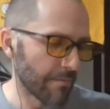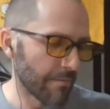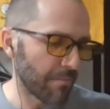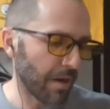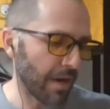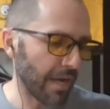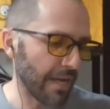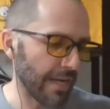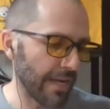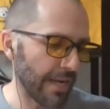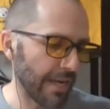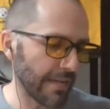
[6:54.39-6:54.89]

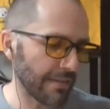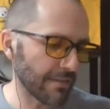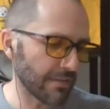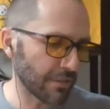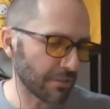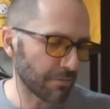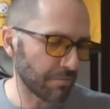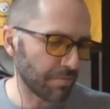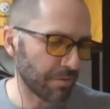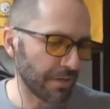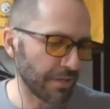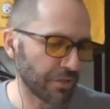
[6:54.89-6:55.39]
Brian Haynes
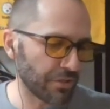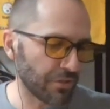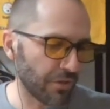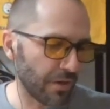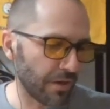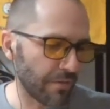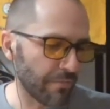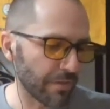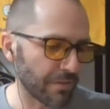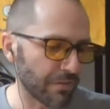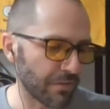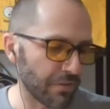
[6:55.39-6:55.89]
says, pretty sure
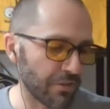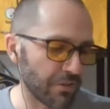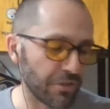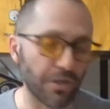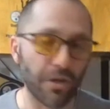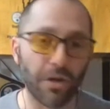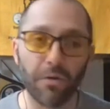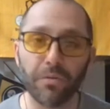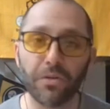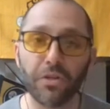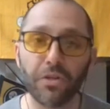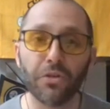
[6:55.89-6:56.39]
I missed the
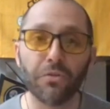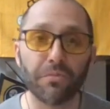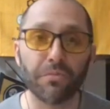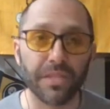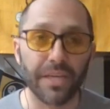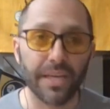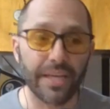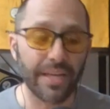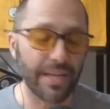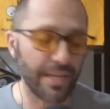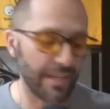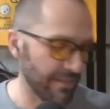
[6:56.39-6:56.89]
show. You
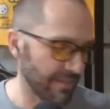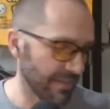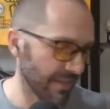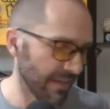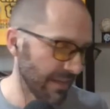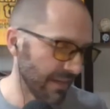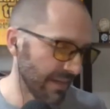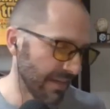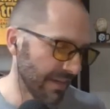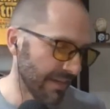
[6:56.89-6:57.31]
didn't.